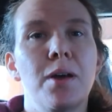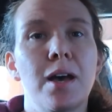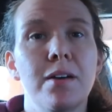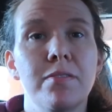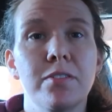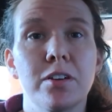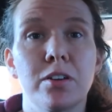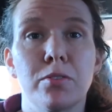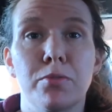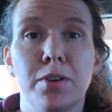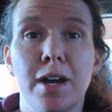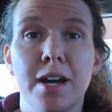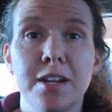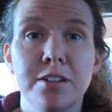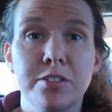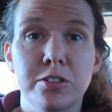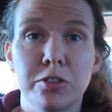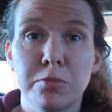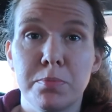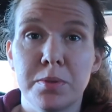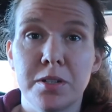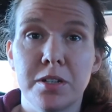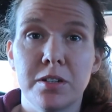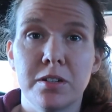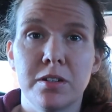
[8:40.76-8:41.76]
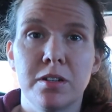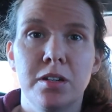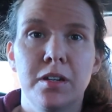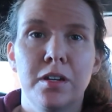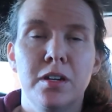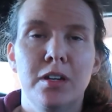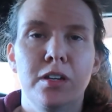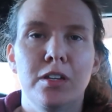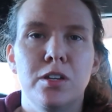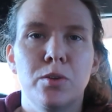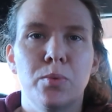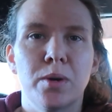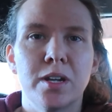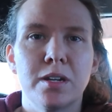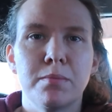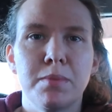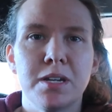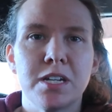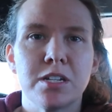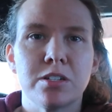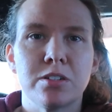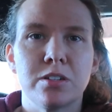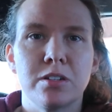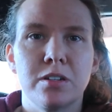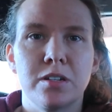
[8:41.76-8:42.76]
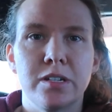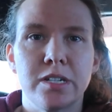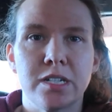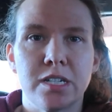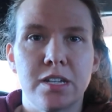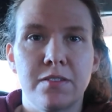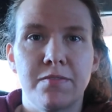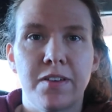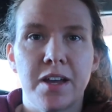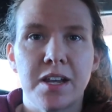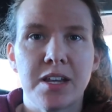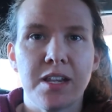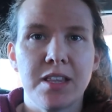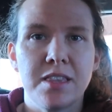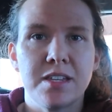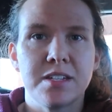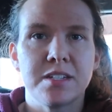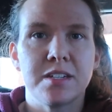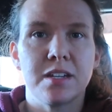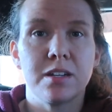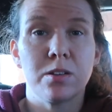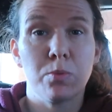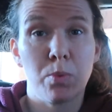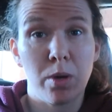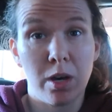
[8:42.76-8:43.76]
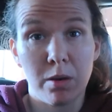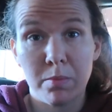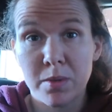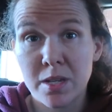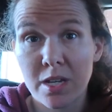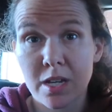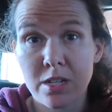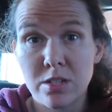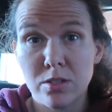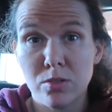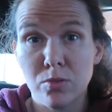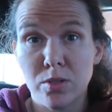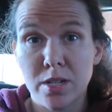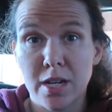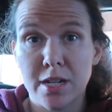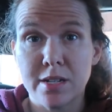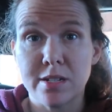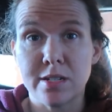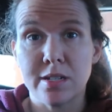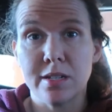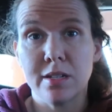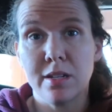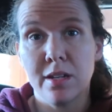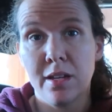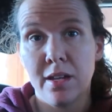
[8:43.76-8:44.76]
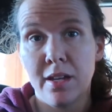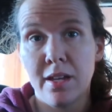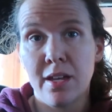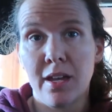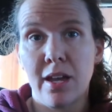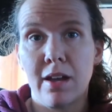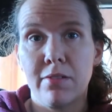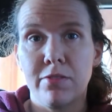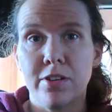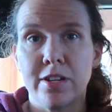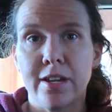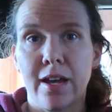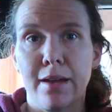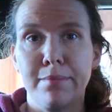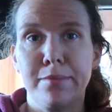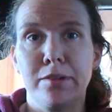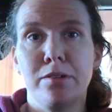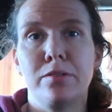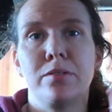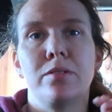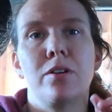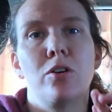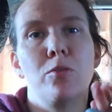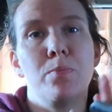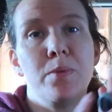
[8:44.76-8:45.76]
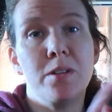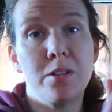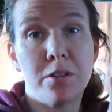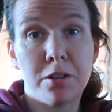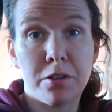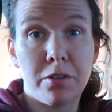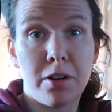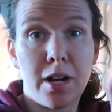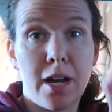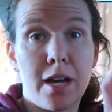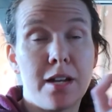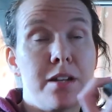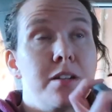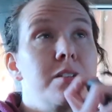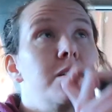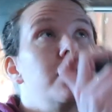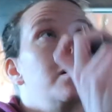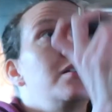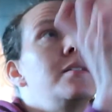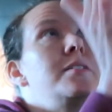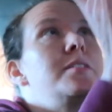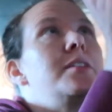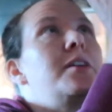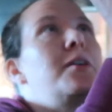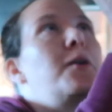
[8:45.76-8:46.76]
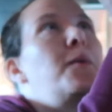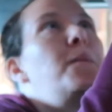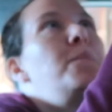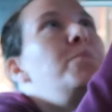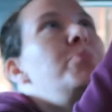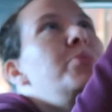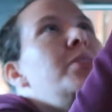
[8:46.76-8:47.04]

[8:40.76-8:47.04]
a garage opener, you want to make sure you're disinfecting this as well, because you touch it every time you open your garage. So